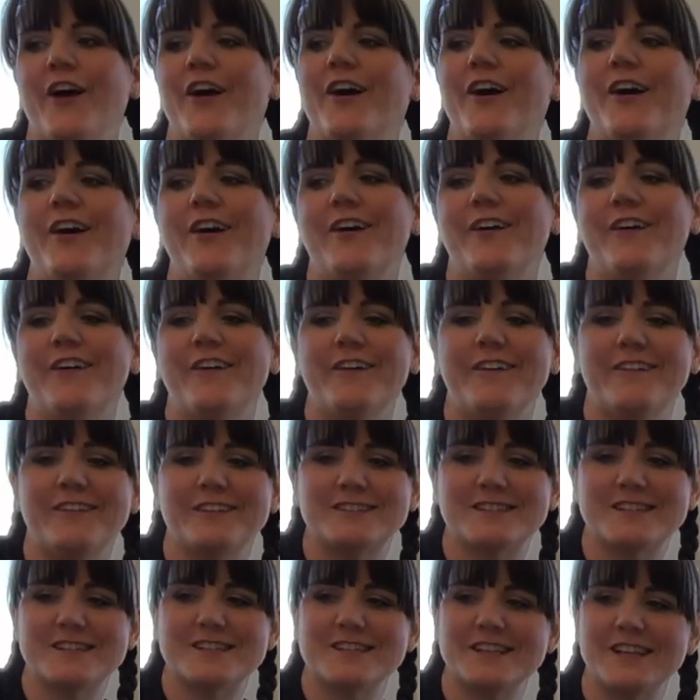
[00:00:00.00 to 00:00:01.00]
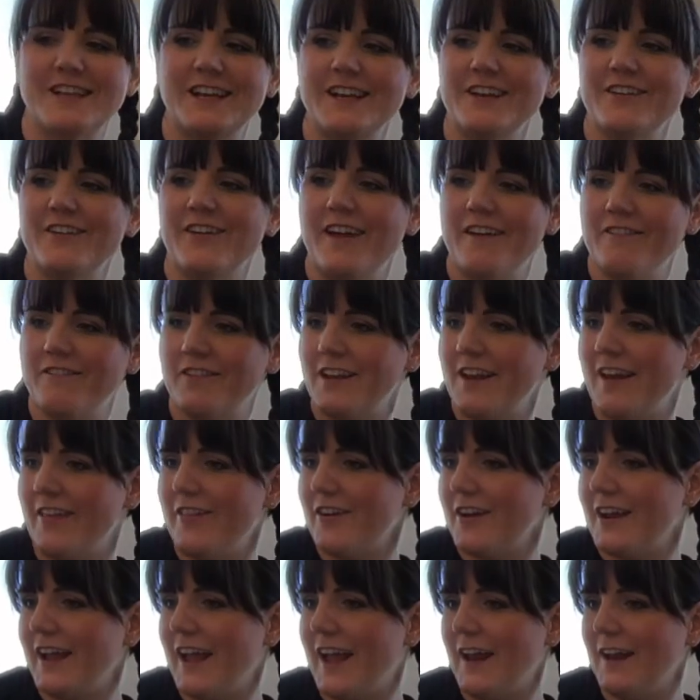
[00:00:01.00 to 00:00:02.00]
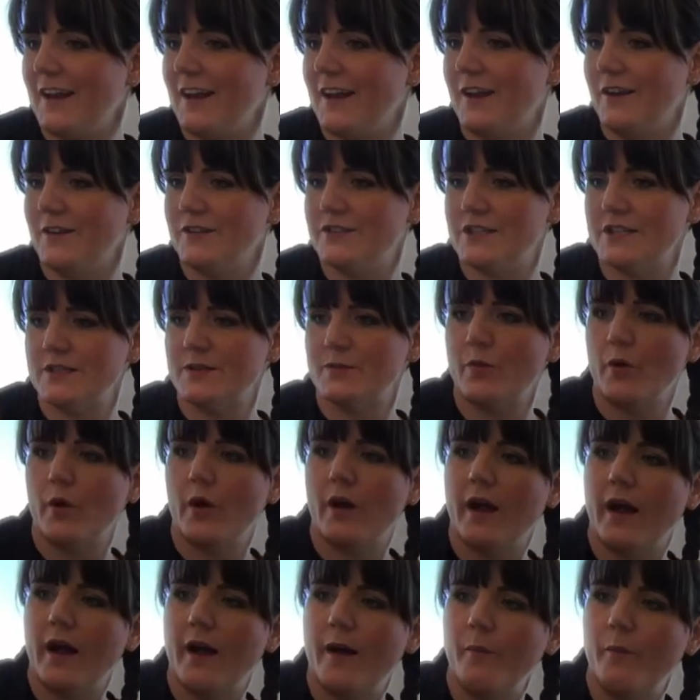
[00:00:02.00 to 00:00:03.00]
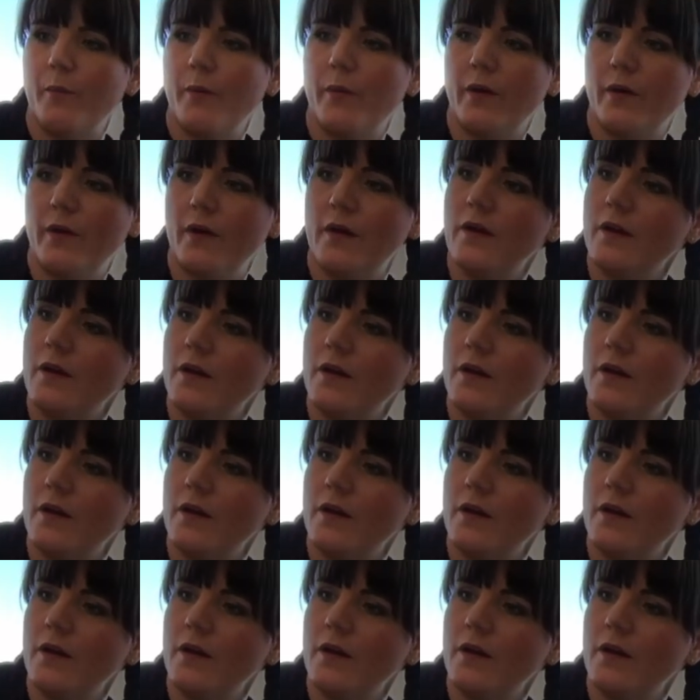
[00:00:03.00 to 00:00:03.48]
Oh, just so you know, I have another kitten who just woke up.